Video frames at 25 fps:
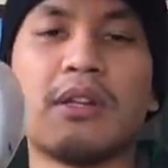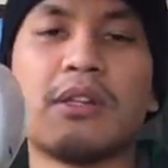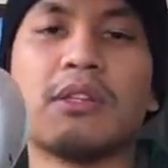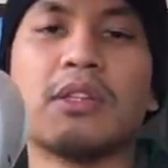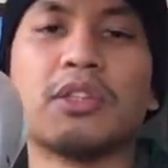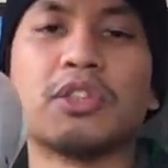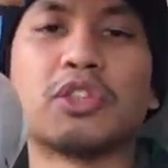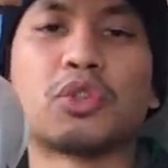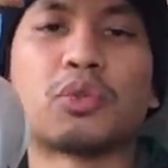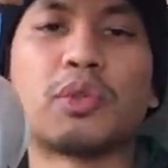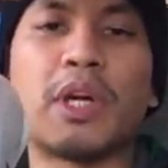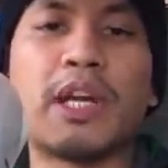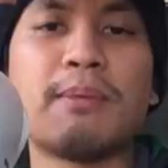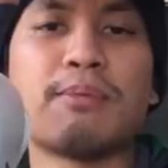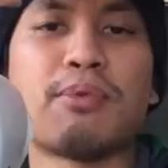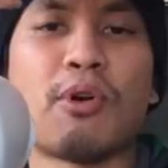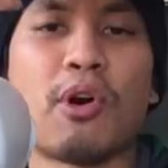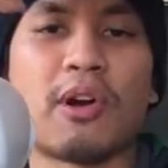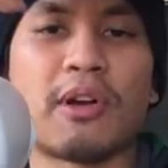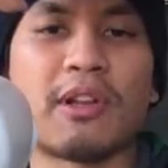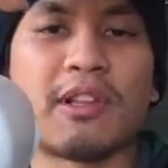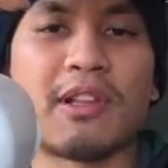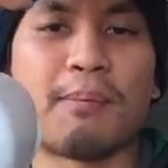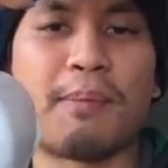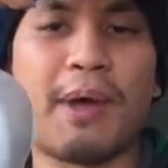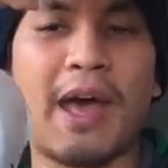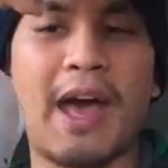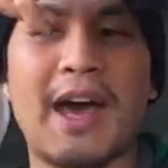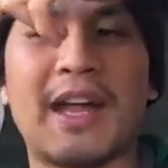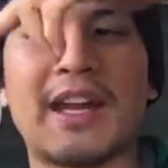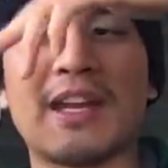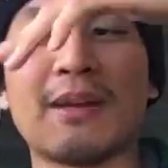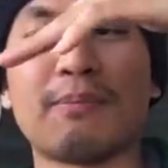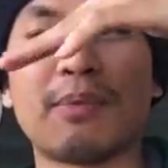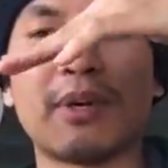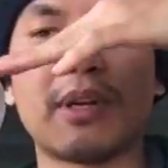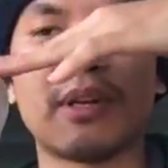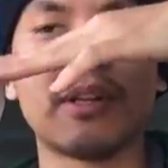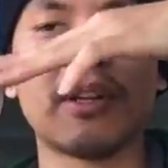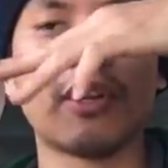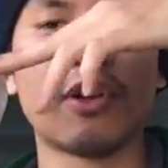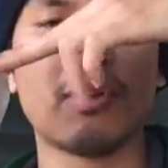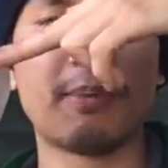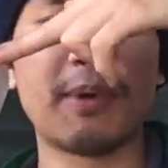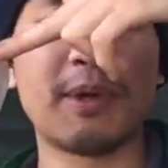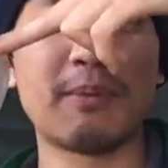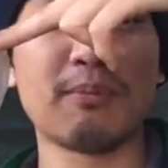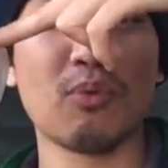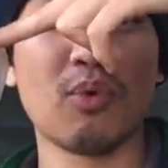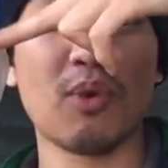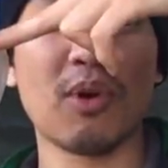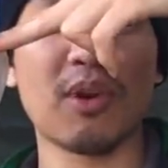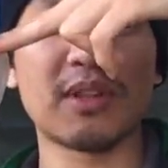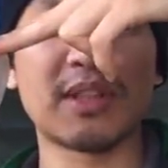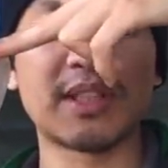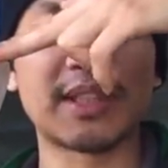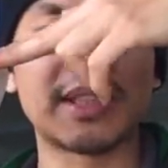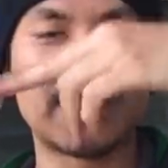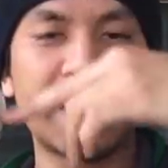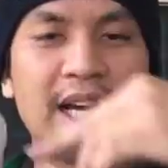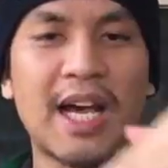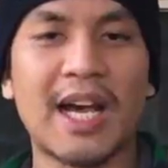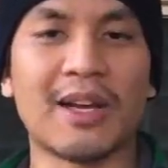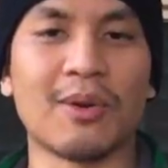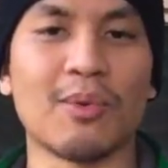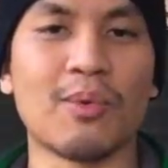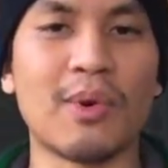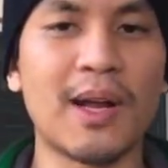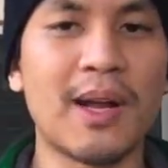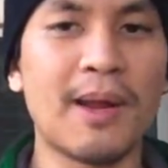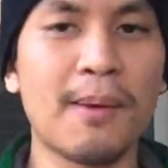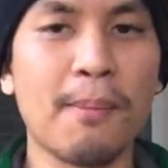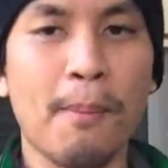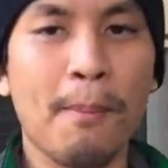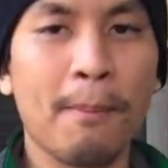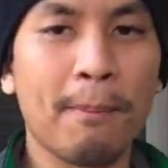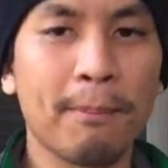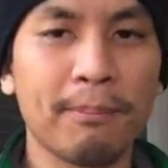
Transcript: straight part of the padding, but a little bit more on the side, right?